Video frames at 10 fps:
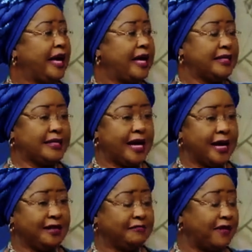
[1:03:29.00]
And
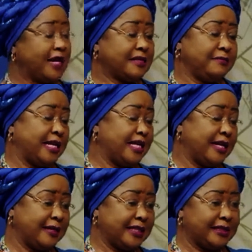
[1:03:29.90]
in fact, we had
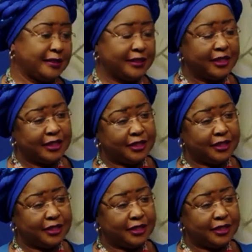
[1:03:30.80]
our little